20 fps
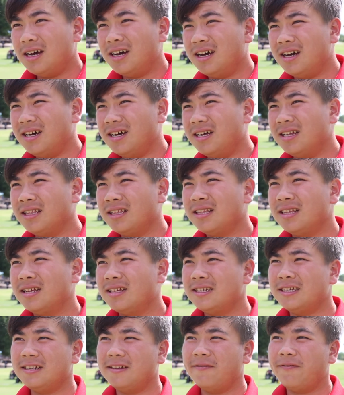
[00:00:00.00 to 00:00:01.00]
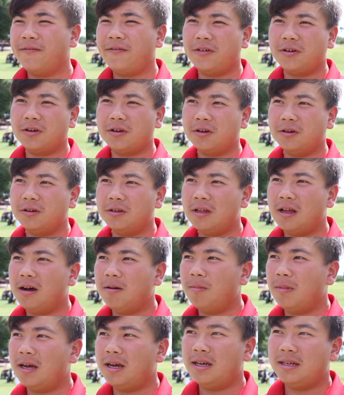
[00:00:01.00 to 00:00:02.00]
Uh, didn't feel good
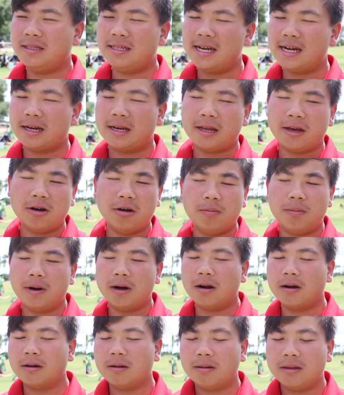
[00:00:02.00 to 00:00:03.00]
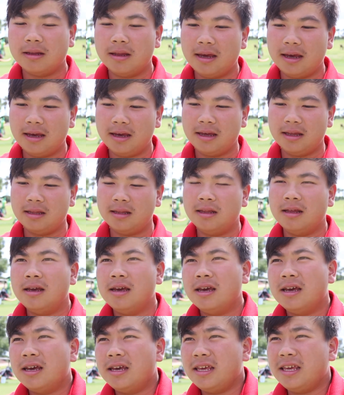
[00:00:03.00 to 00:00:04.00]
on my technical part, and
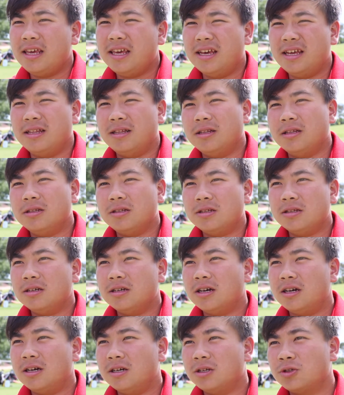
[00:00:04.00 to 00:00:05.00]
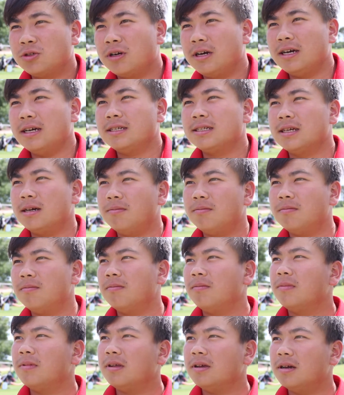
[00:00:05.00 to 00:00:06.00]
Ian uh, tried some
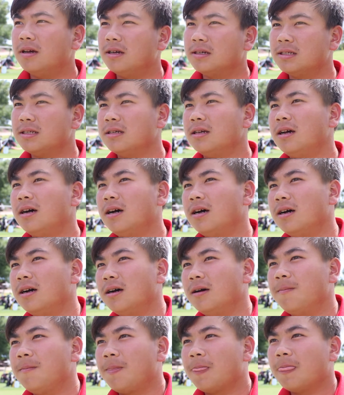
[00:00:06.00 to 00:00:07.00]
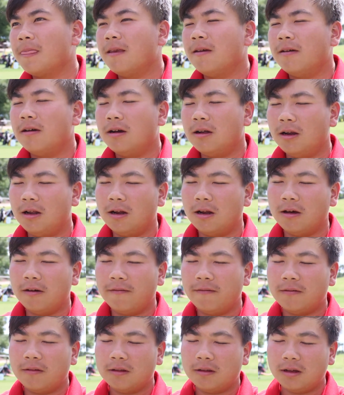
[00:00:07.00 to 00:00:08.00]
uh, a lot of
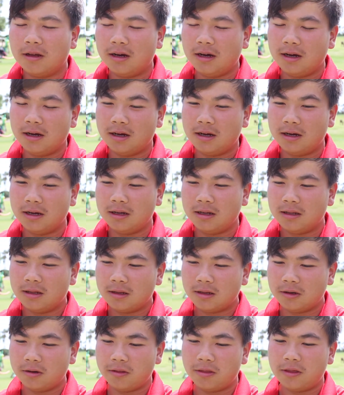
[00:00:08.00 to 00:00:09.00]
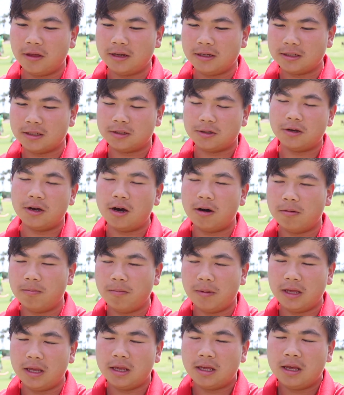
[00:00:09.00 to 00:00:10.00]
uh, good things to
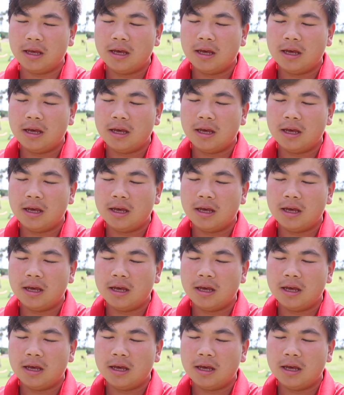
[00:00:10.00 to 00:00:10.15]
help me.